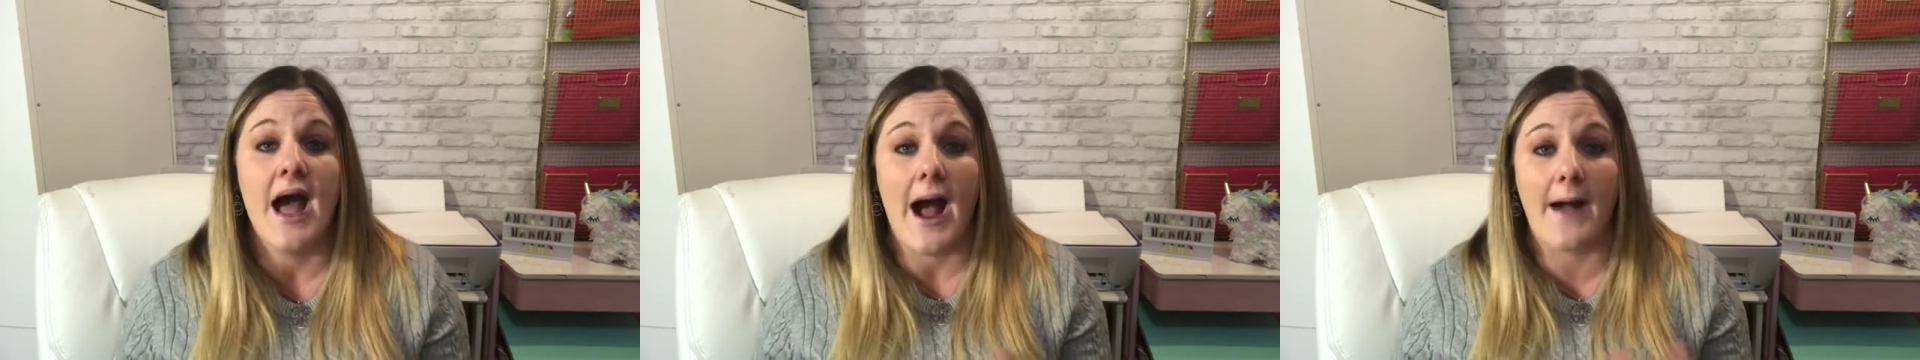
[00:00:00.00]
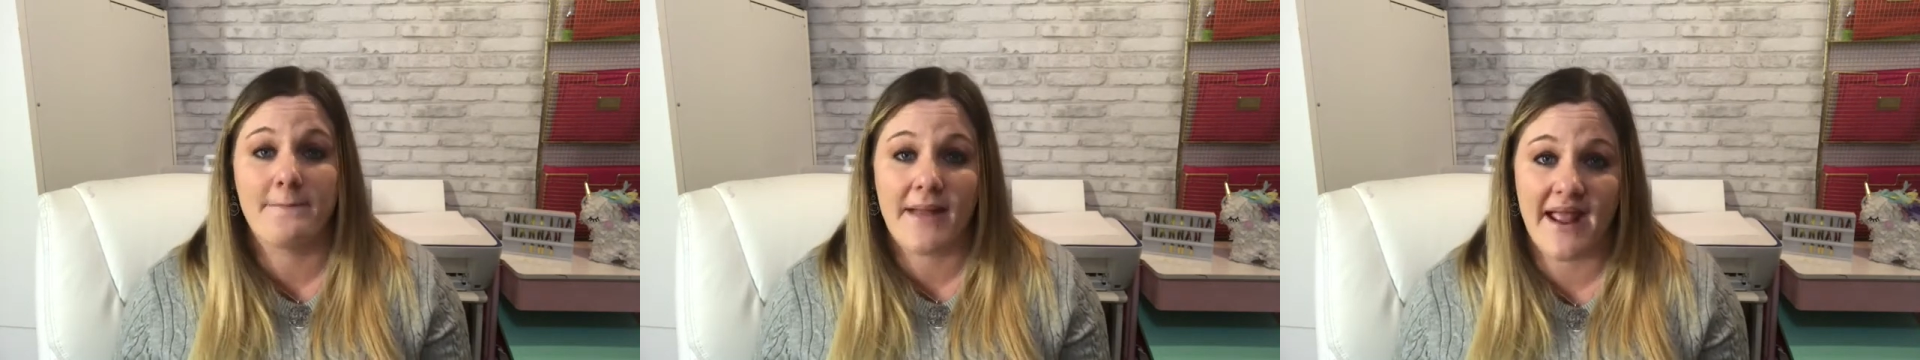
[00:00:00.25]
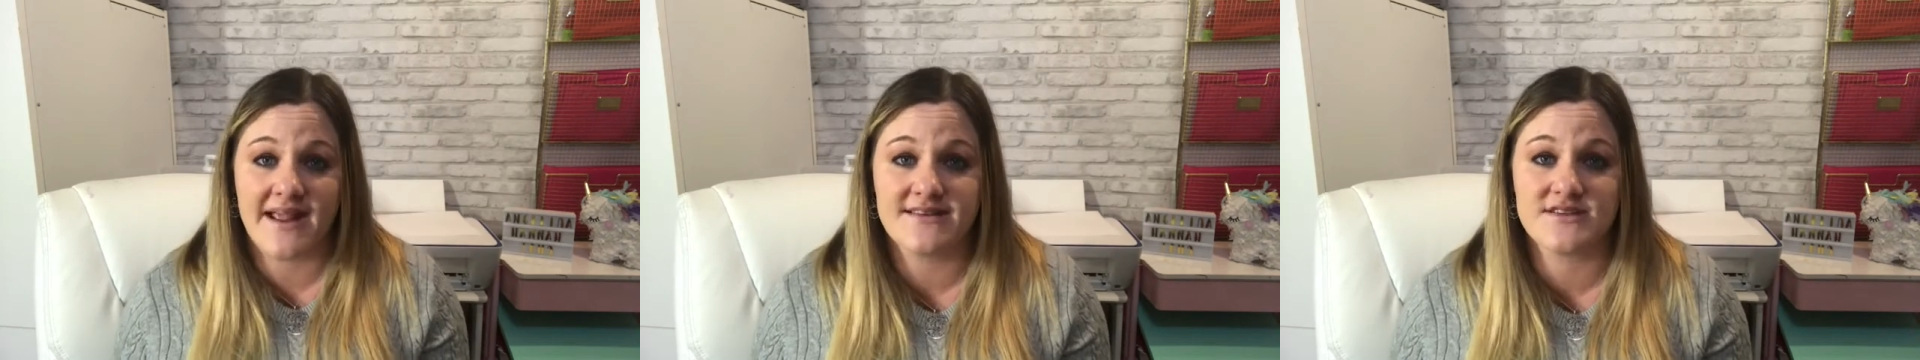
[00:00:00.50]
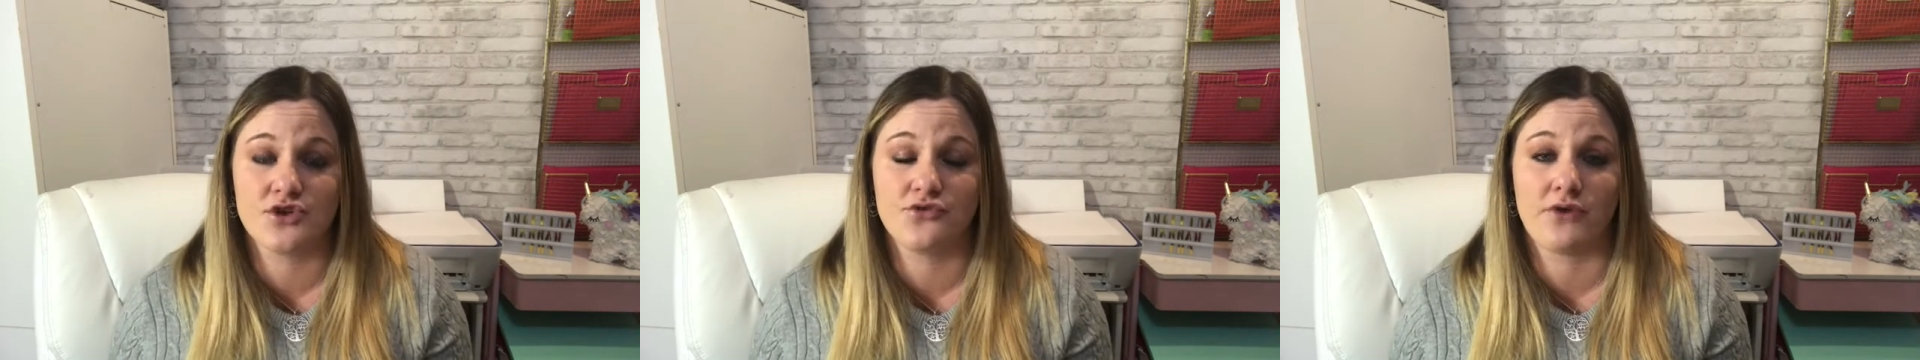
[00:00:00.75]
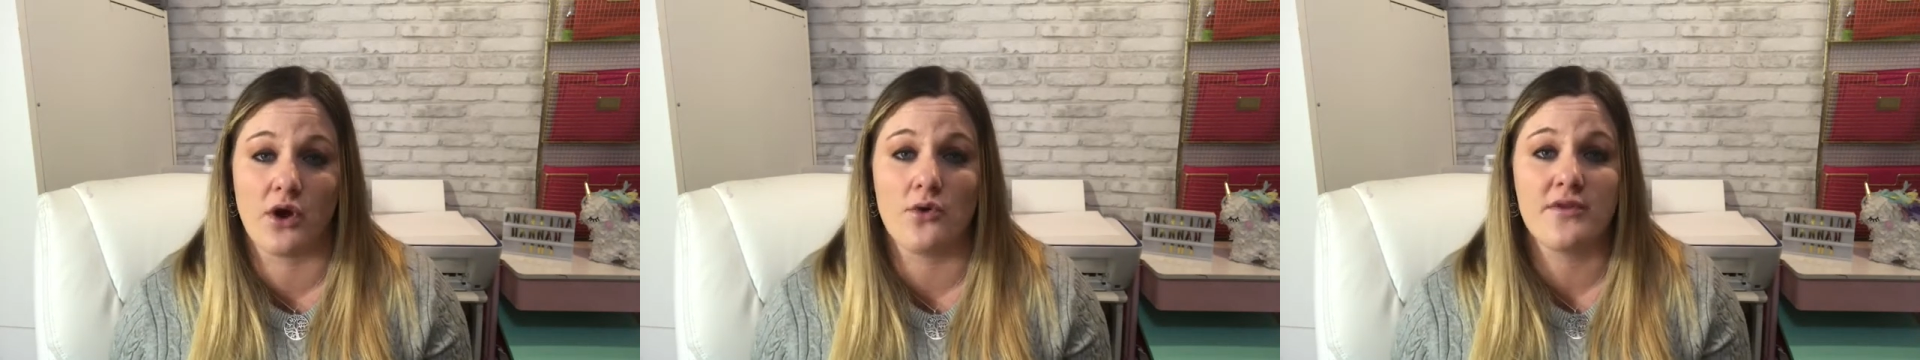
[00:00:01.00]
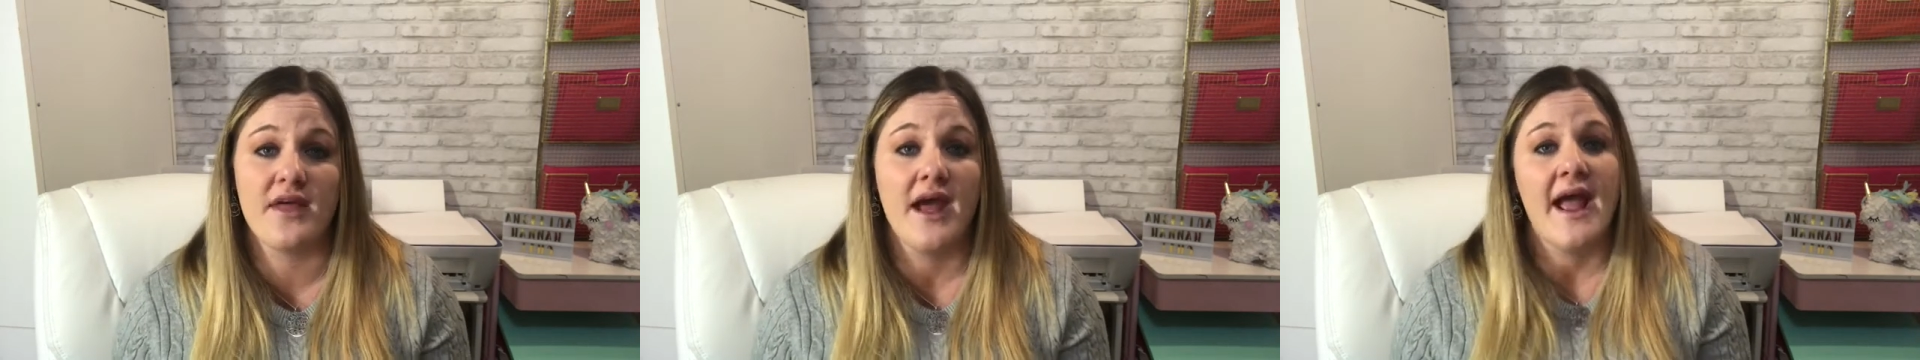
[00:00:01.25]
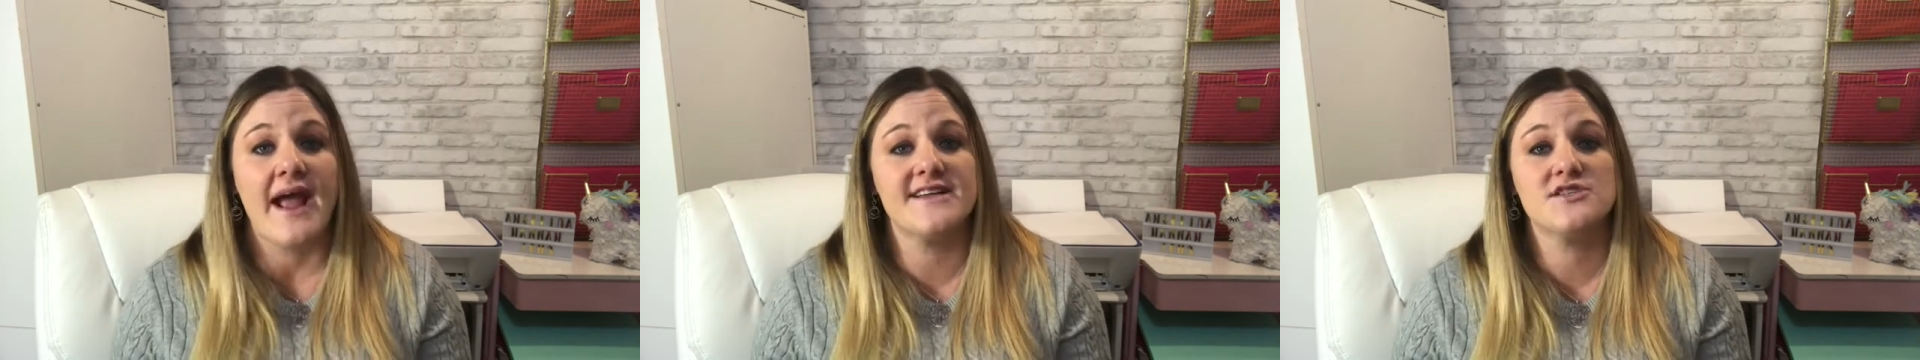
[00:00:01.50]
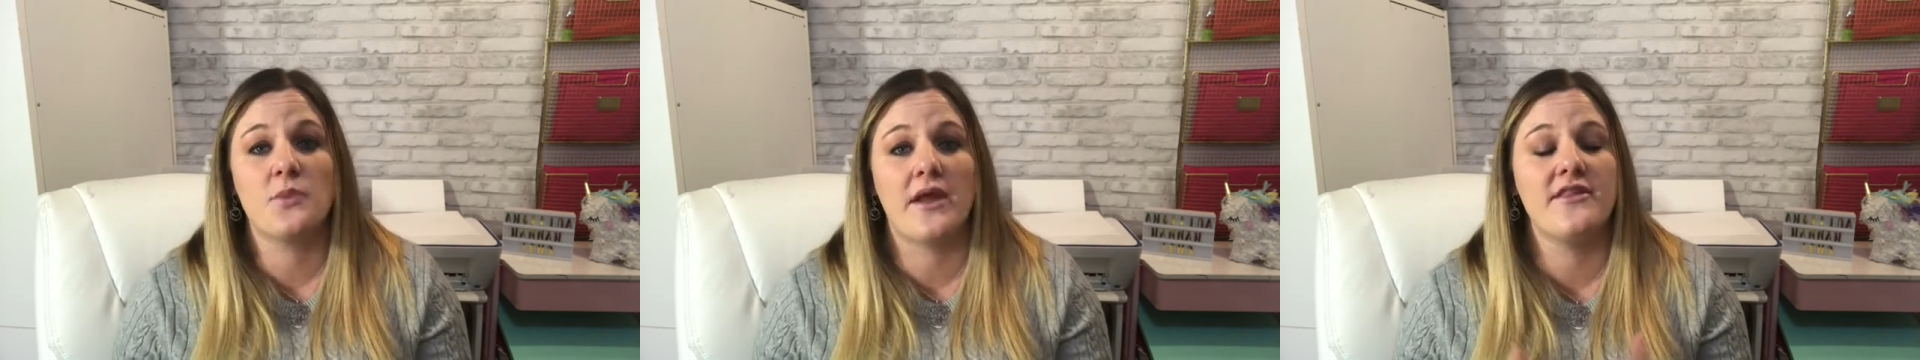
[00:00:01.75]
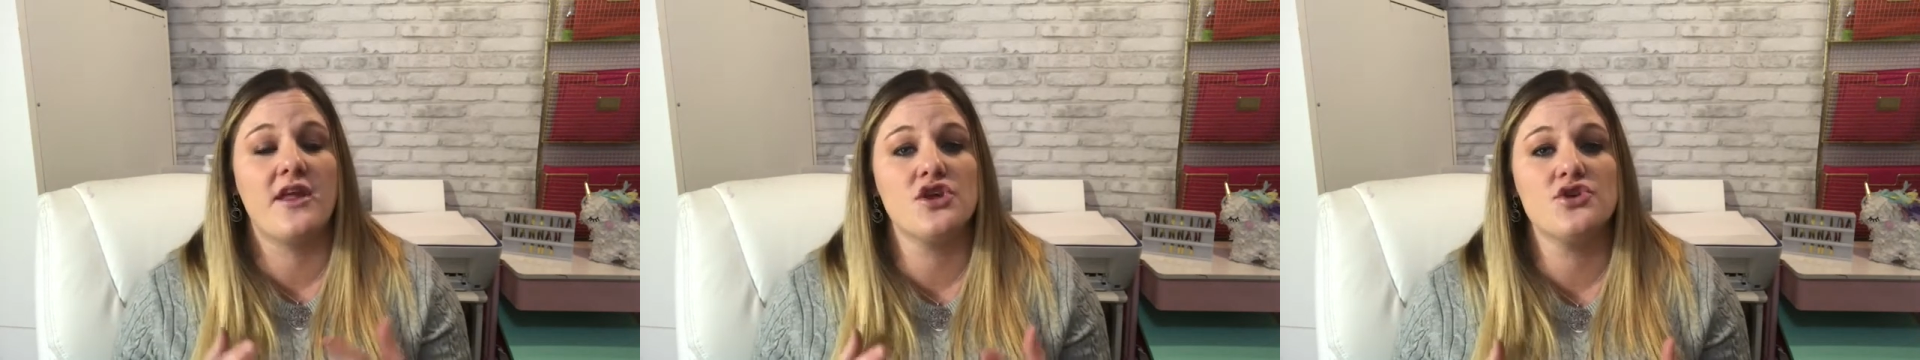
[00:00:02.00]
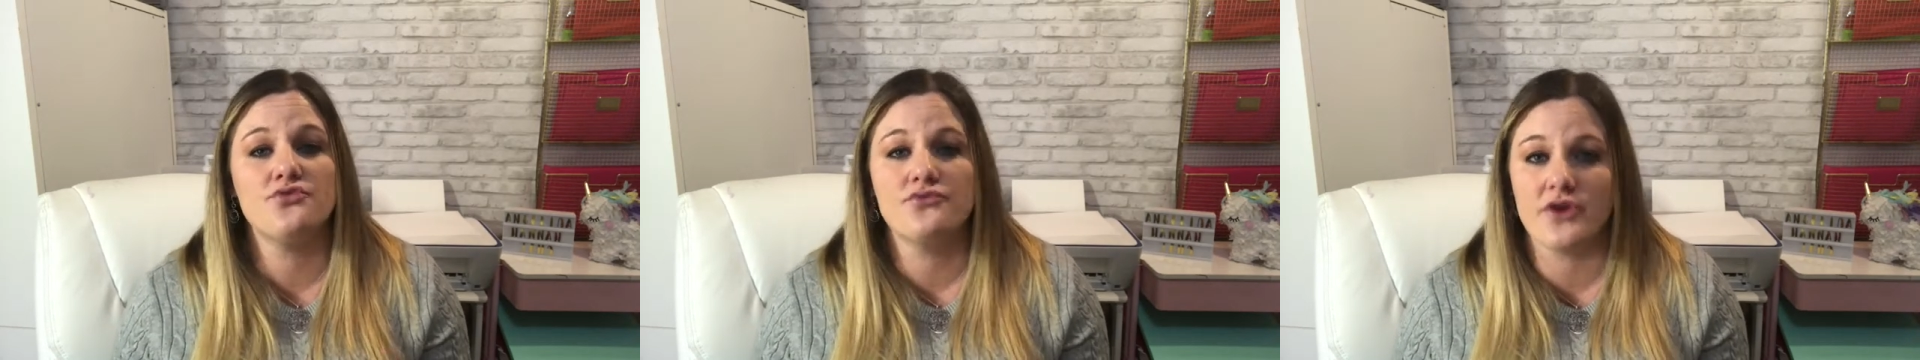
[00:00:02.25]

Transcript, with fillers: A paced growth is when you